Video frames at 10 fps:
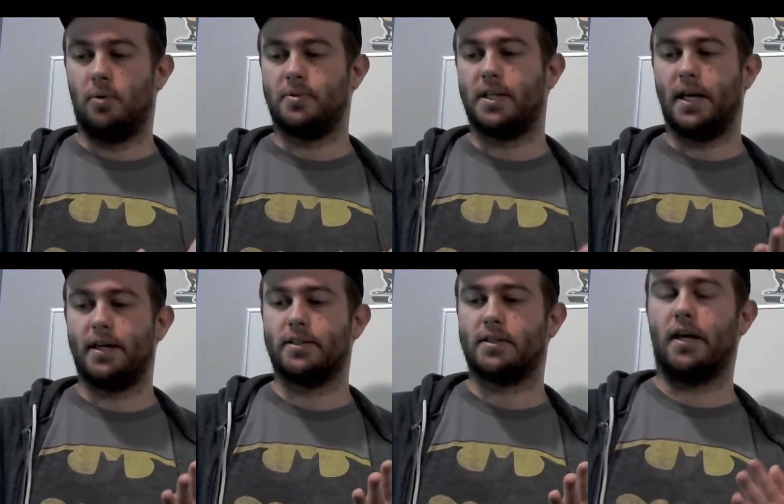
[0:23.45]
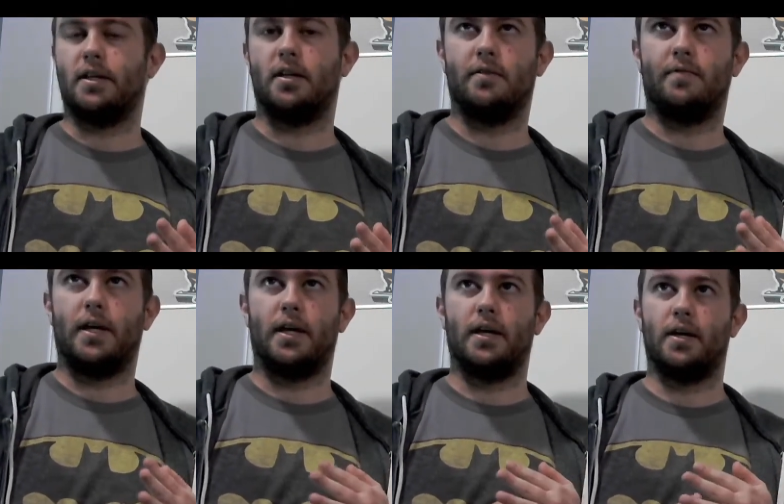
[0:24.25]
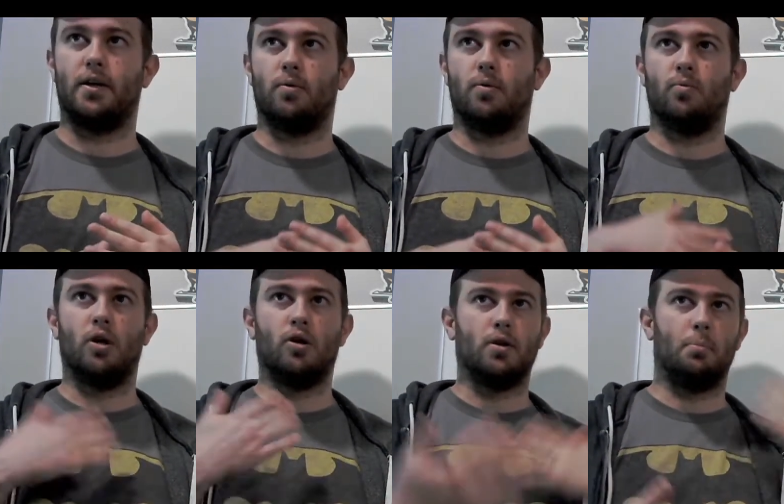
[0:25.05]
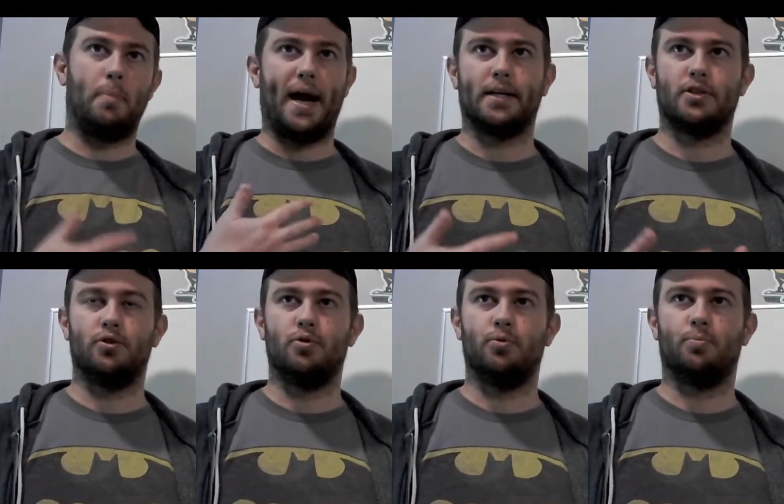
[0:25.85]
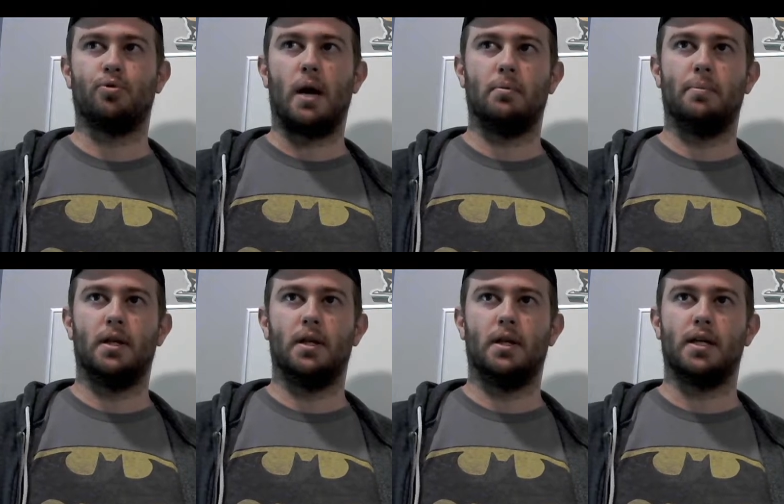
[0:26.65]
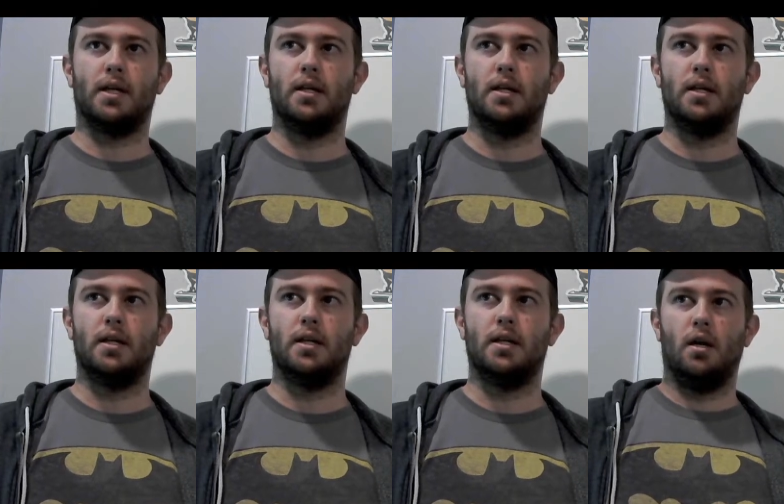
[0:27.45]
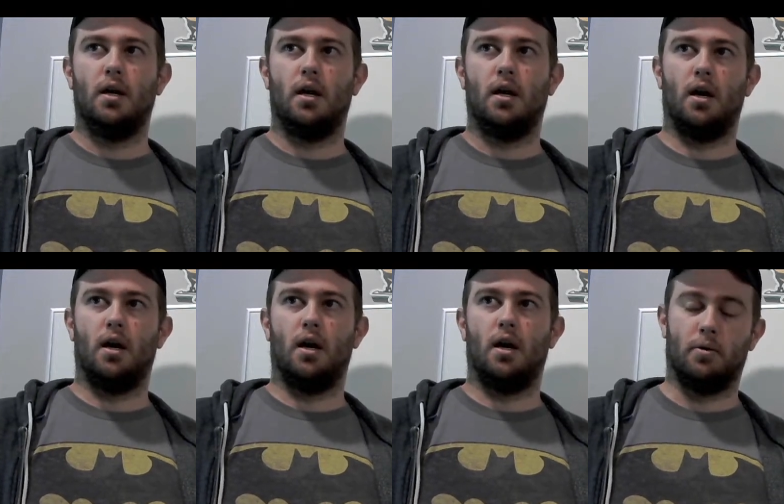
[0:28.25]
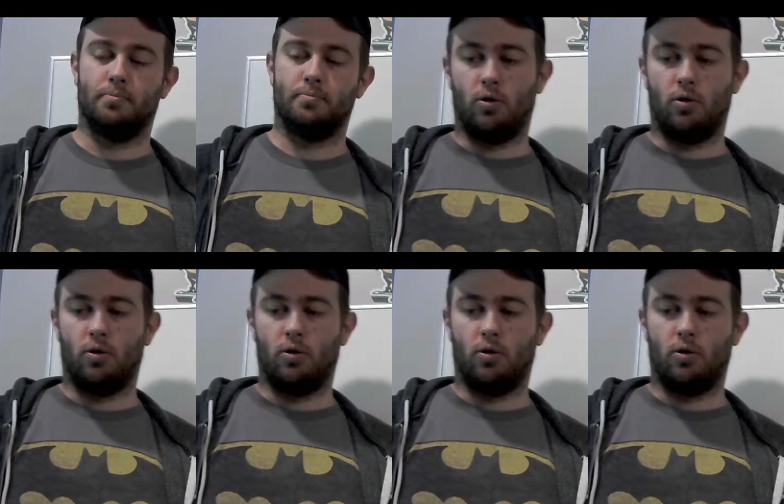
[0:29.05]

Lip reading: Today is kind of a welcome back to probability. So to start